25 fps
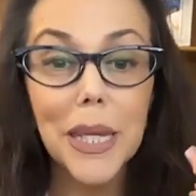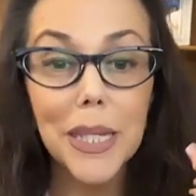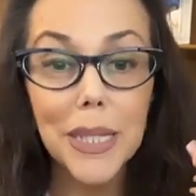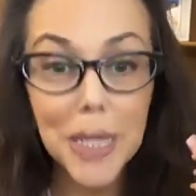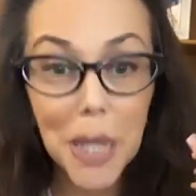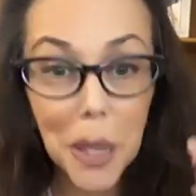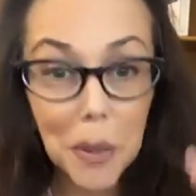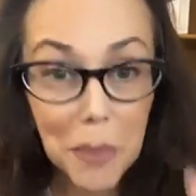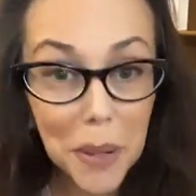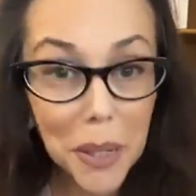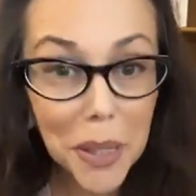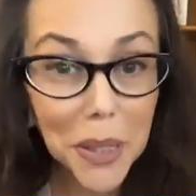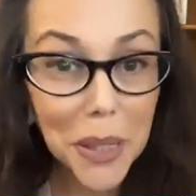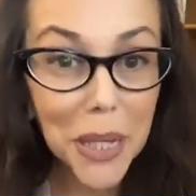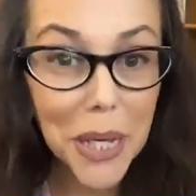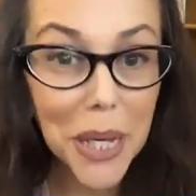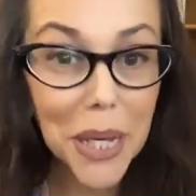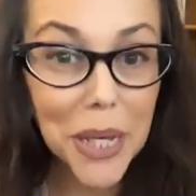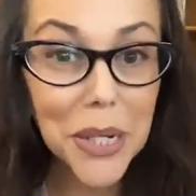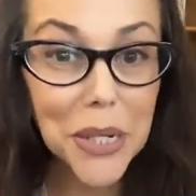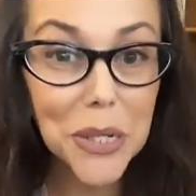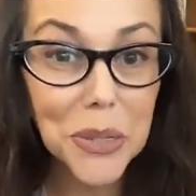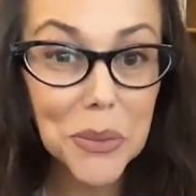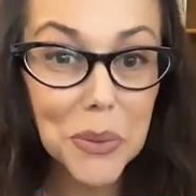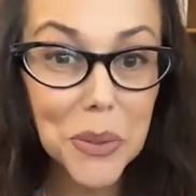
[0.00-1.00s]
Typically
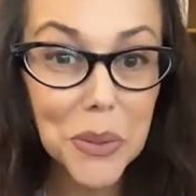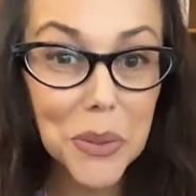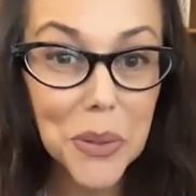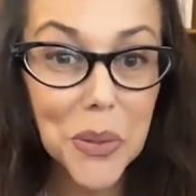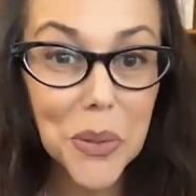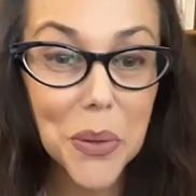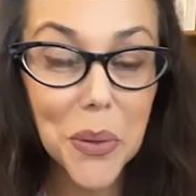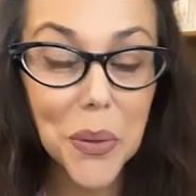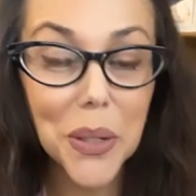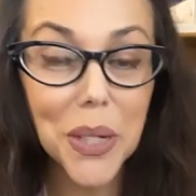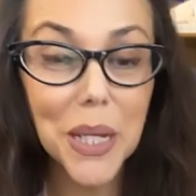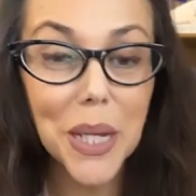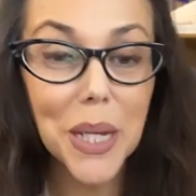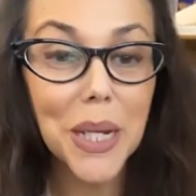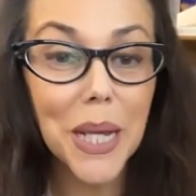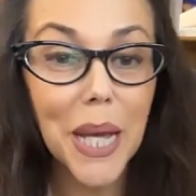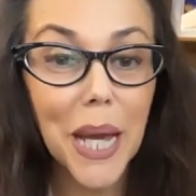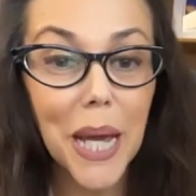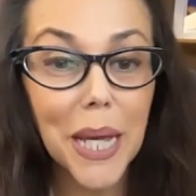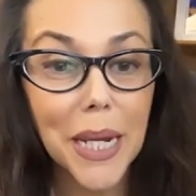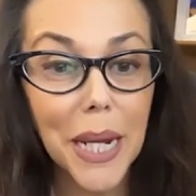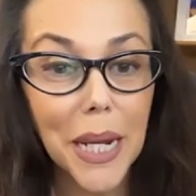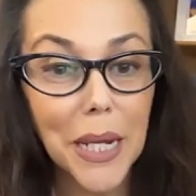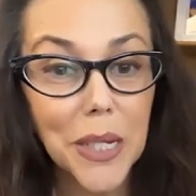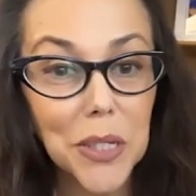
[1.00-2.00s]
it is recorded
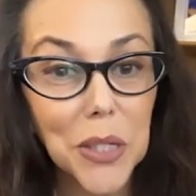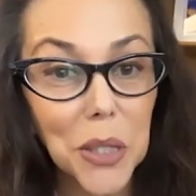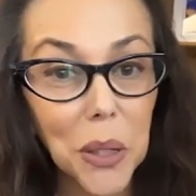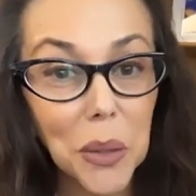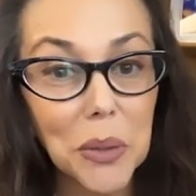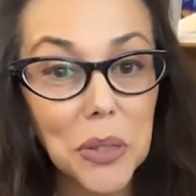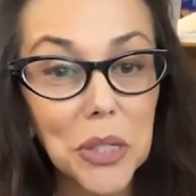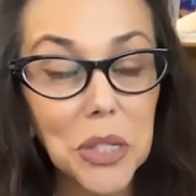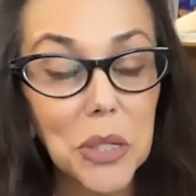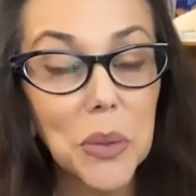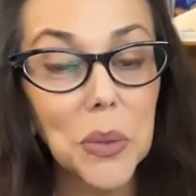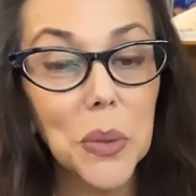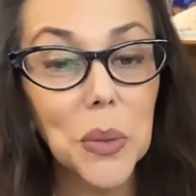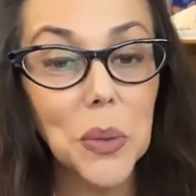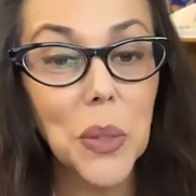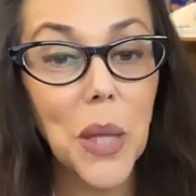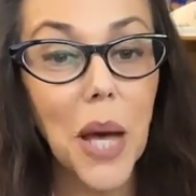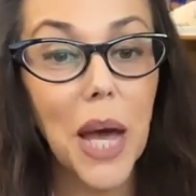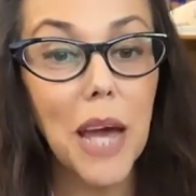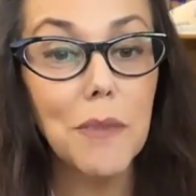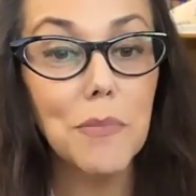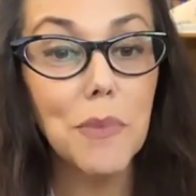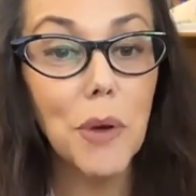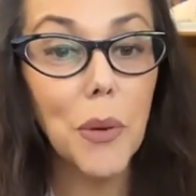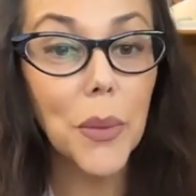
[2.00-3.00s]
and I don't do it
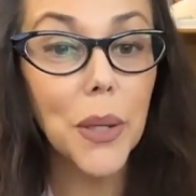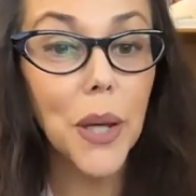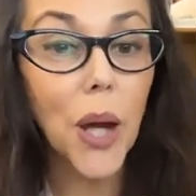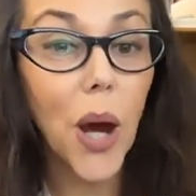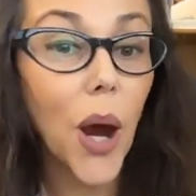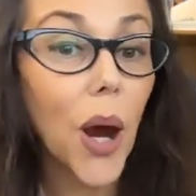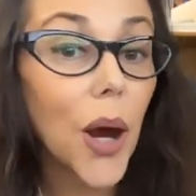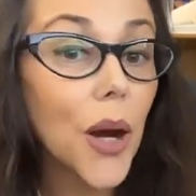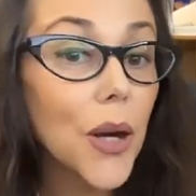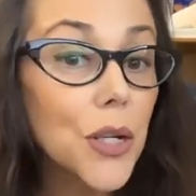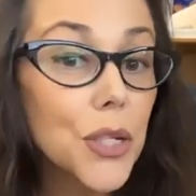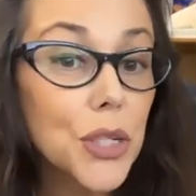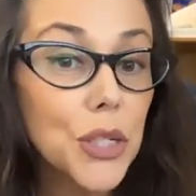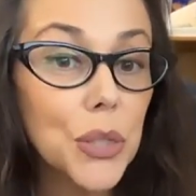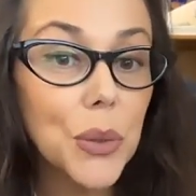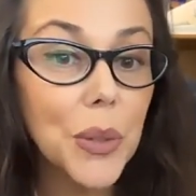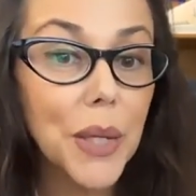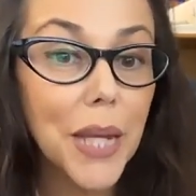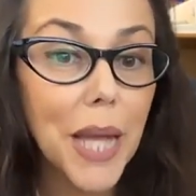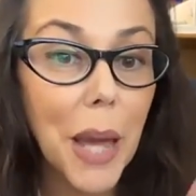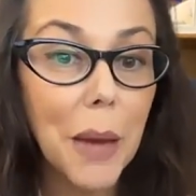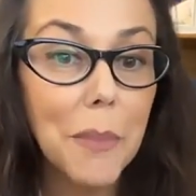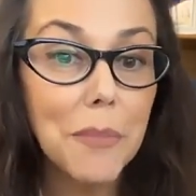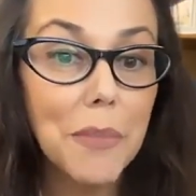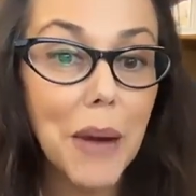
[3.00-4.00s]
live, but we are
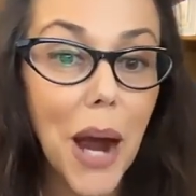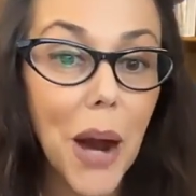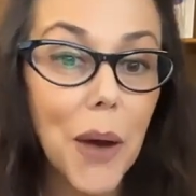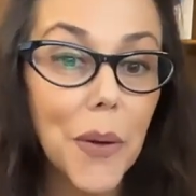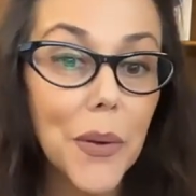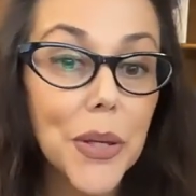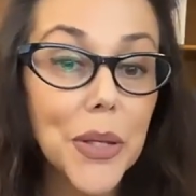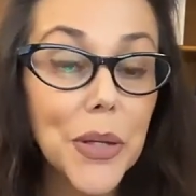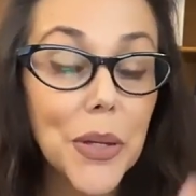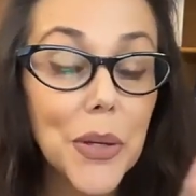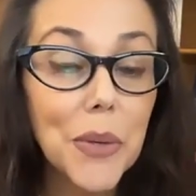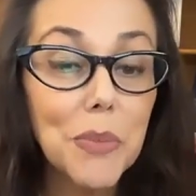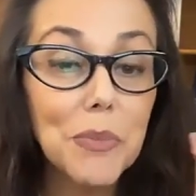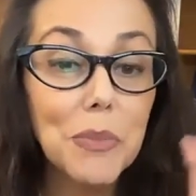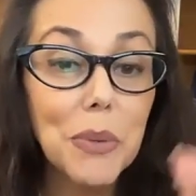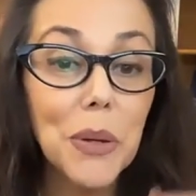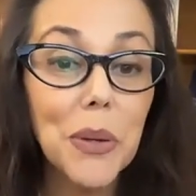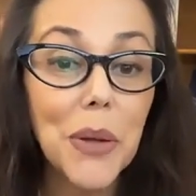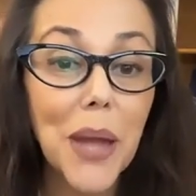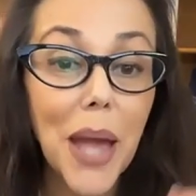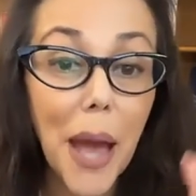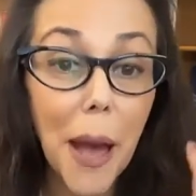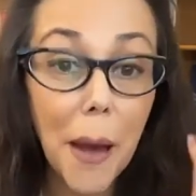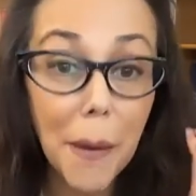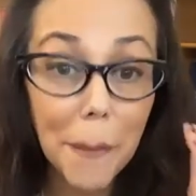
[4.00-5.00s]
doing Empower You
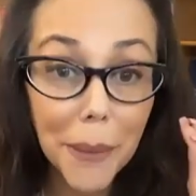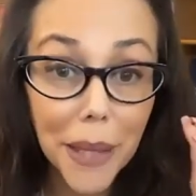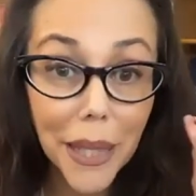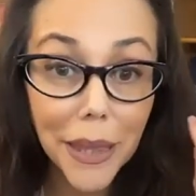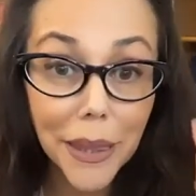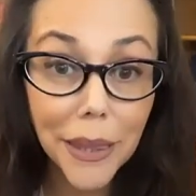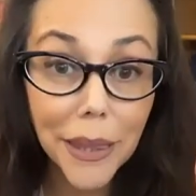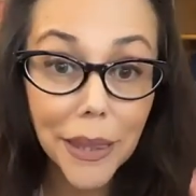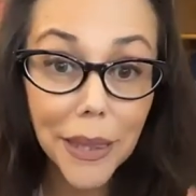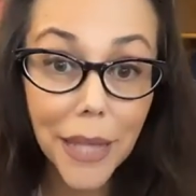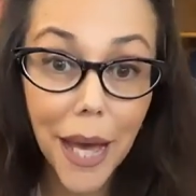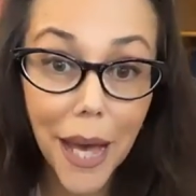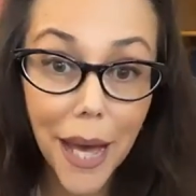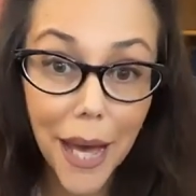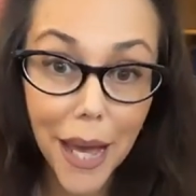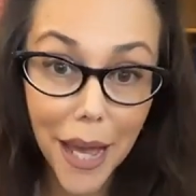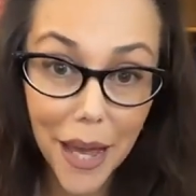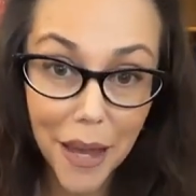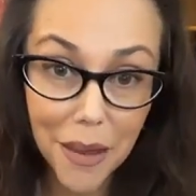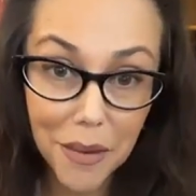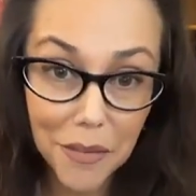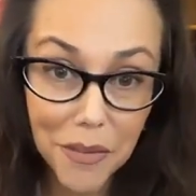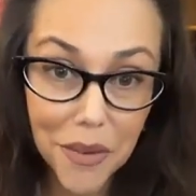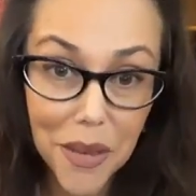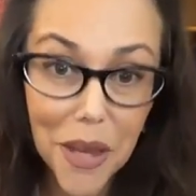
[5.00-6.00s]
Bootcamp
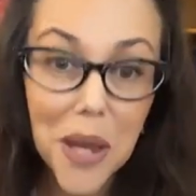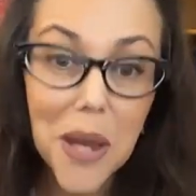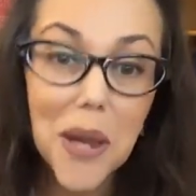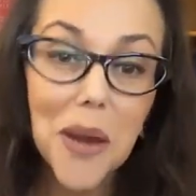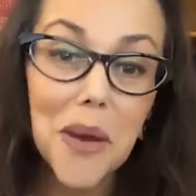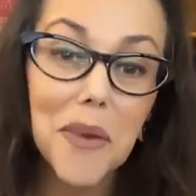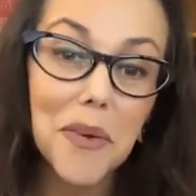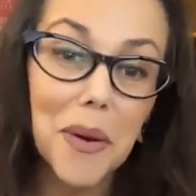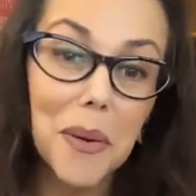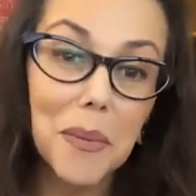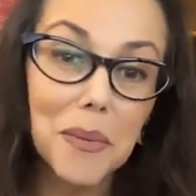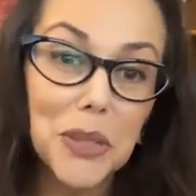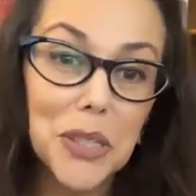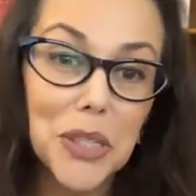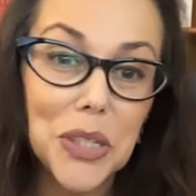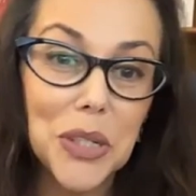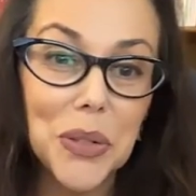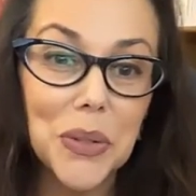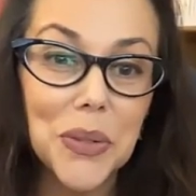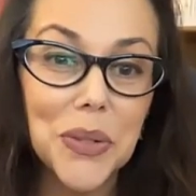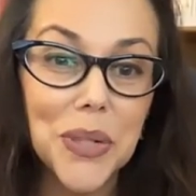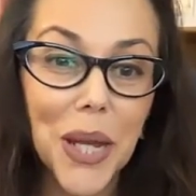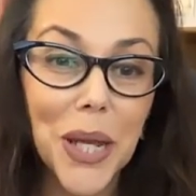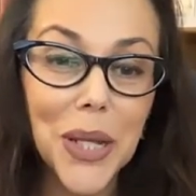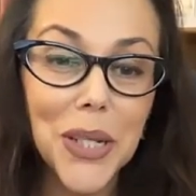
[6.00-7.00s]
live from
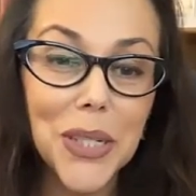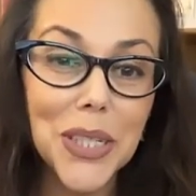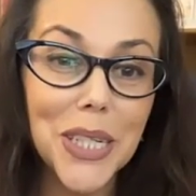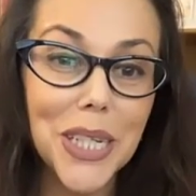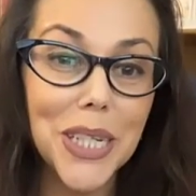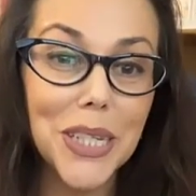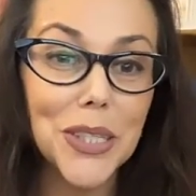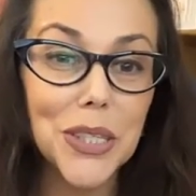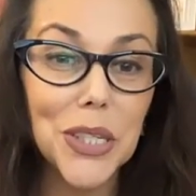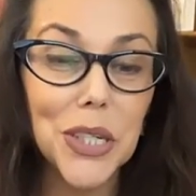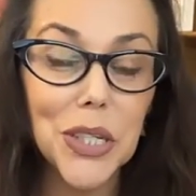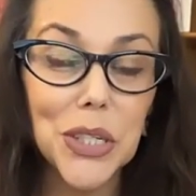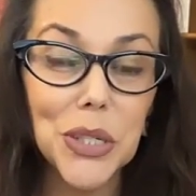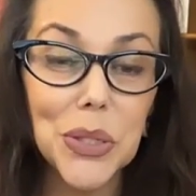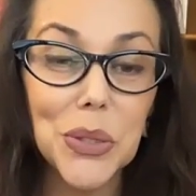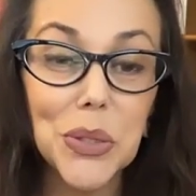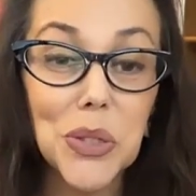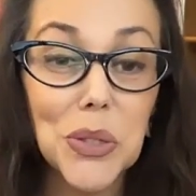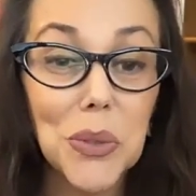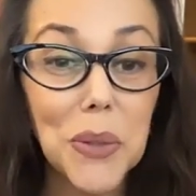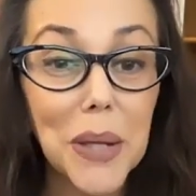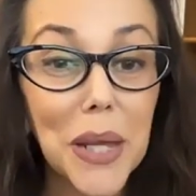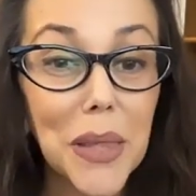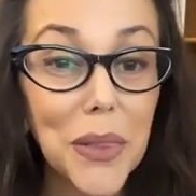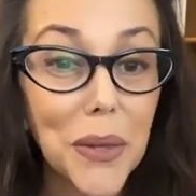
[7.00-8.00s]
June 19th to June
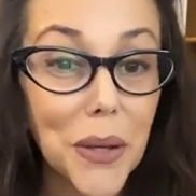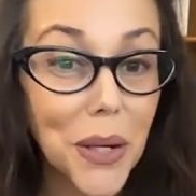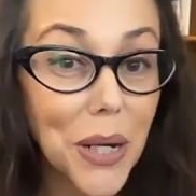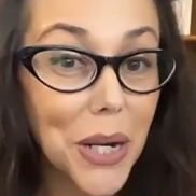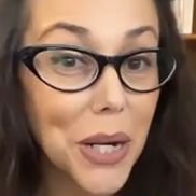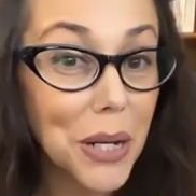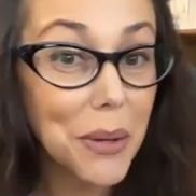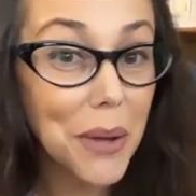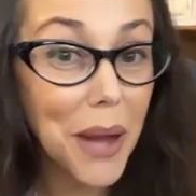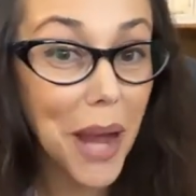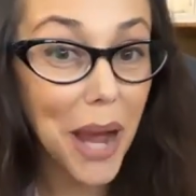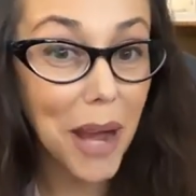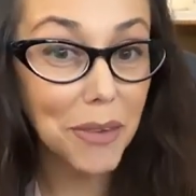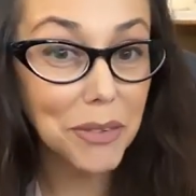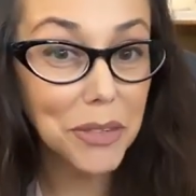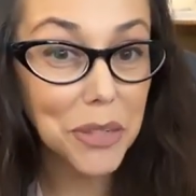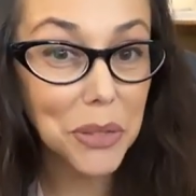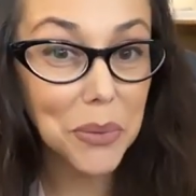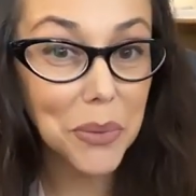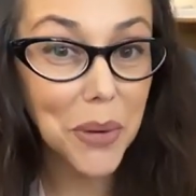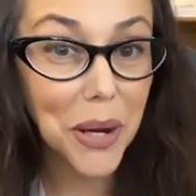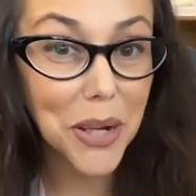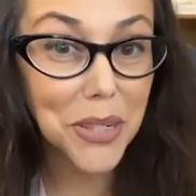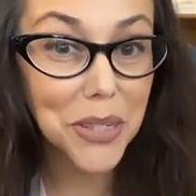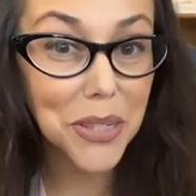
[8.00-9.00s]
23rd, and you have to
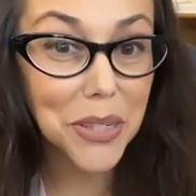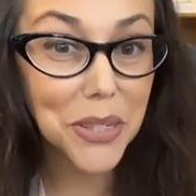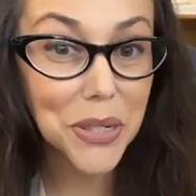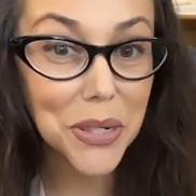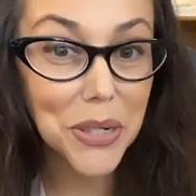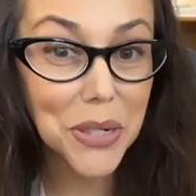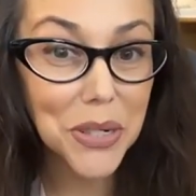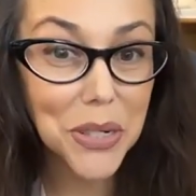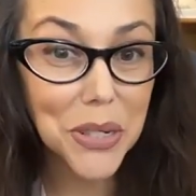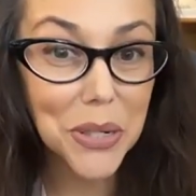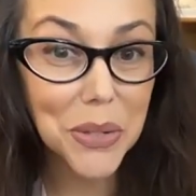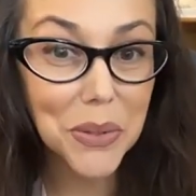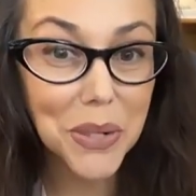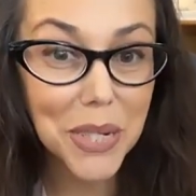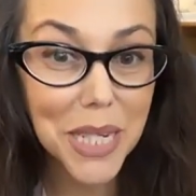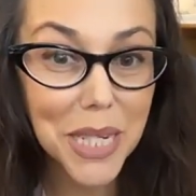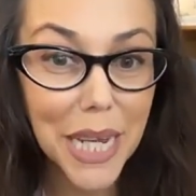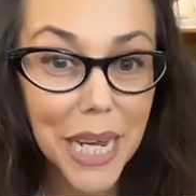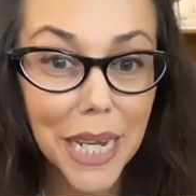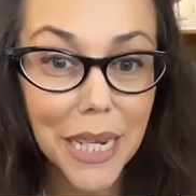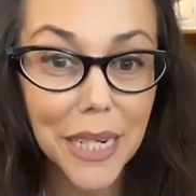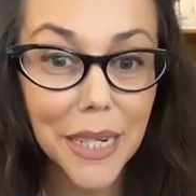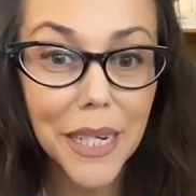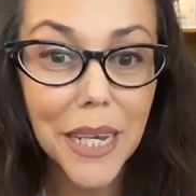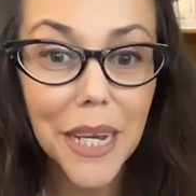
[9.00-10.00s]
register to
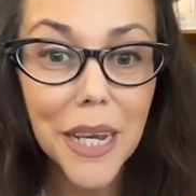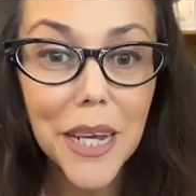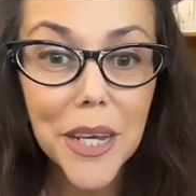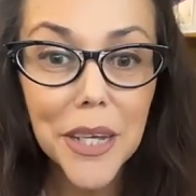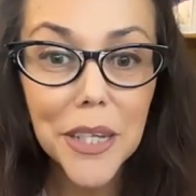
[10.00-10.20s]
attend.